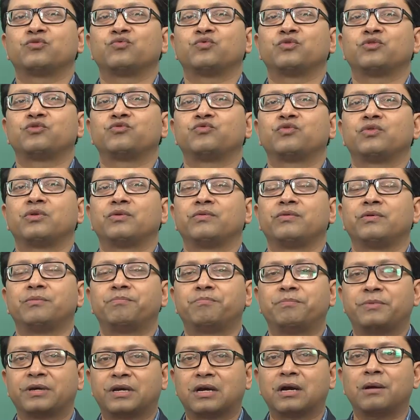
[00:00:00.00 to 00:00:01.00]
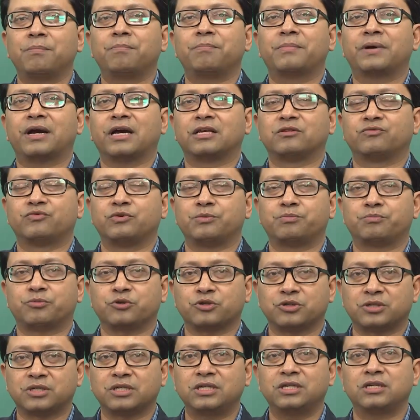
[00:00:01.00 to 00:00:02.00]
which we will pick up as we
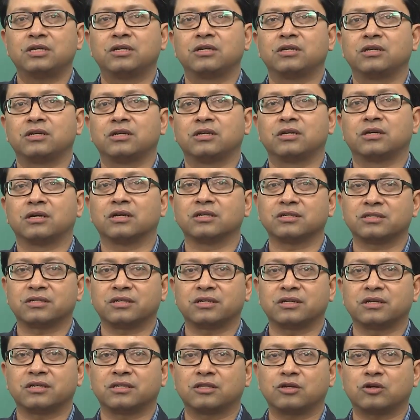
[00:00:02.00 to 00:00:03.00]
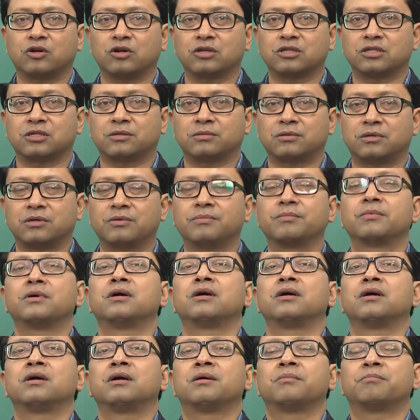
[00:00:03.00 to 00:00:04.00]
proceed, considering the concept of
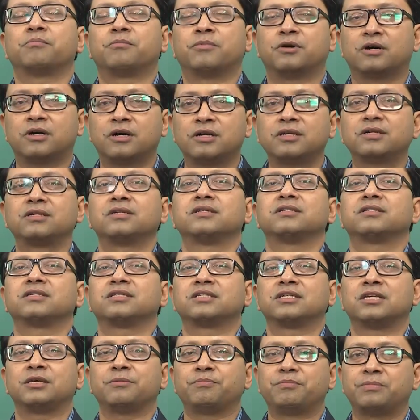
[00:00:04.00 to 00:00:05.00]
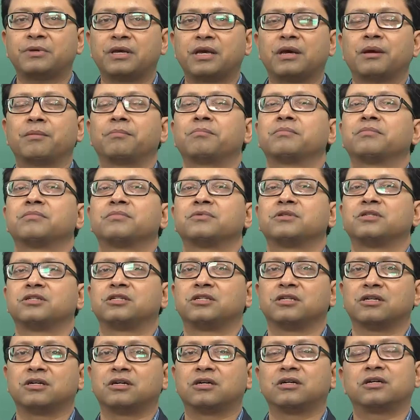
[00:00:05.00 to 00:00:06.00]
PERT, CPM,
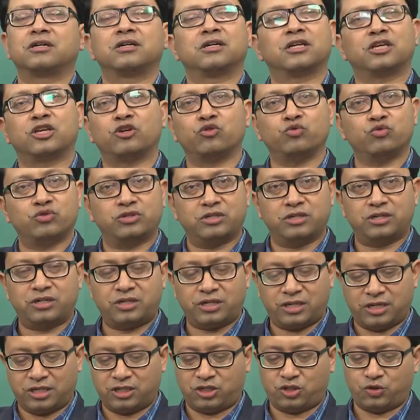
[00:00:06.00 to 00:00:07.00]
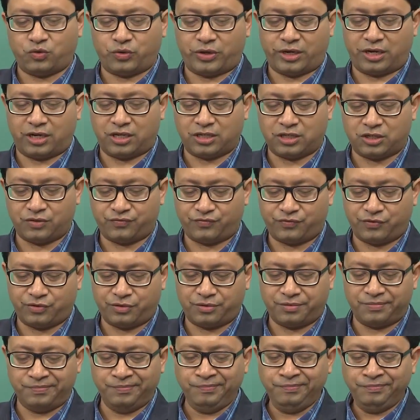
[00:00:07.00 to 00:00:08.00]
JERT, QJERT, and so on and so
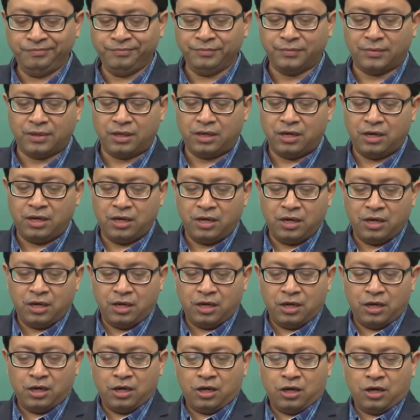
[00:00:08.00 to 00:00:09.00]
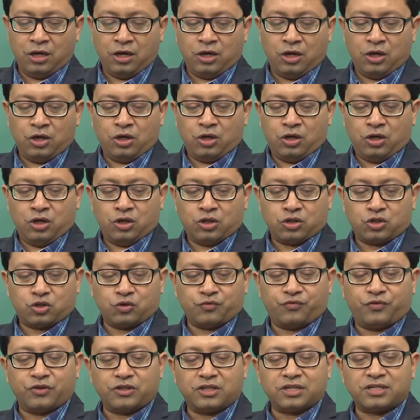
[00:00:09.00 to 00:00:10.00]
forth. So,
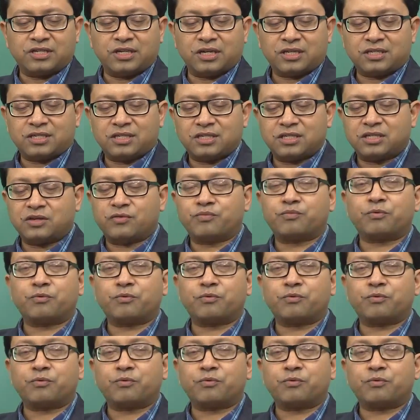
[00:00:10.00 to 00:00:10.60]
for the success of